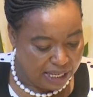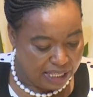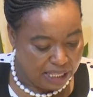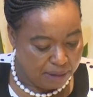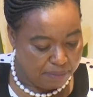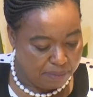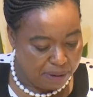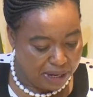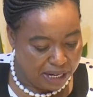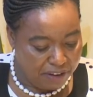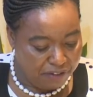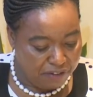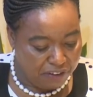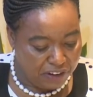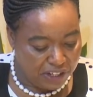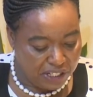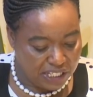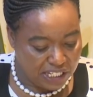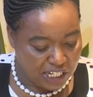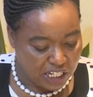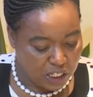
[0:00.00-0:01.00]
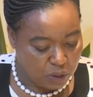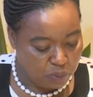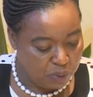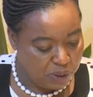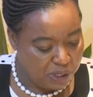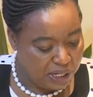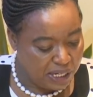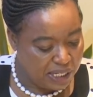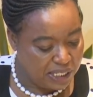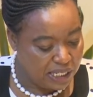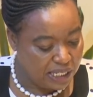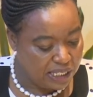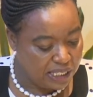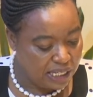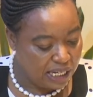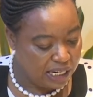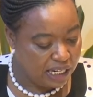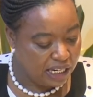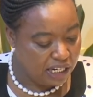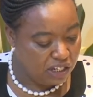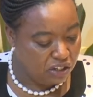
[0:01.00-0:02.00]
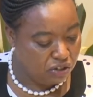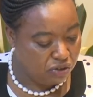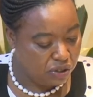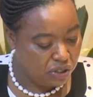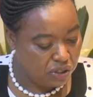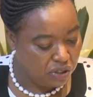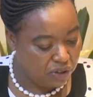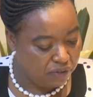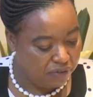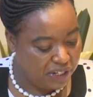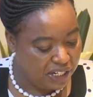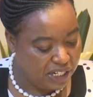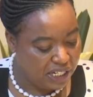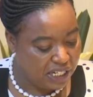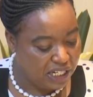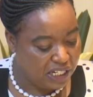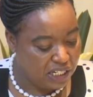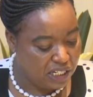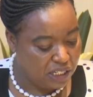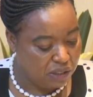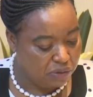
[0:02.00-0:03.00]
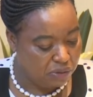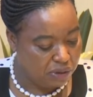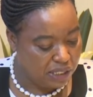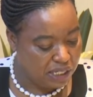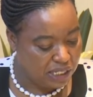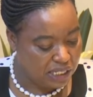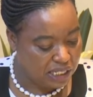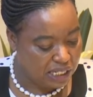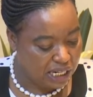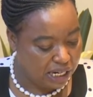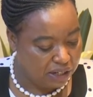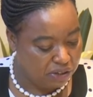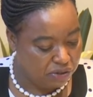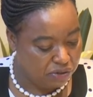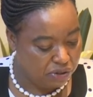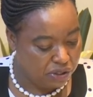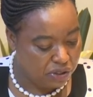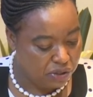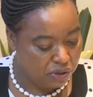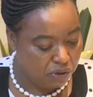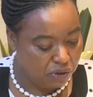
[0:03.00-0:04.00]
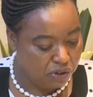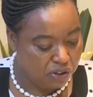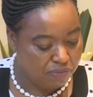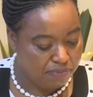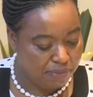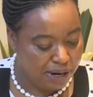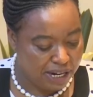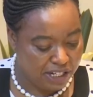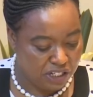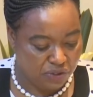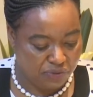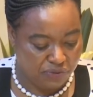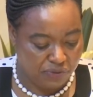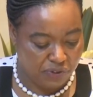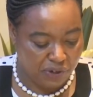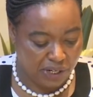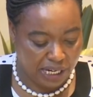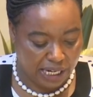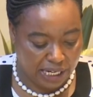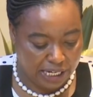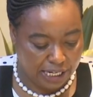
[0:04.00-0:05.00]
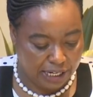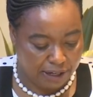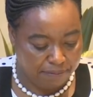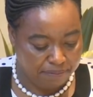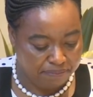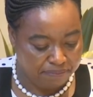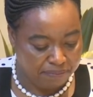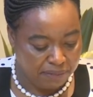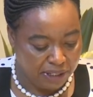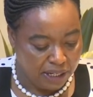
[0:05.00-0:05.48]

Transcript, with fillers: The benefits, experiences, and histories of linkages with these countries hold much for Kenya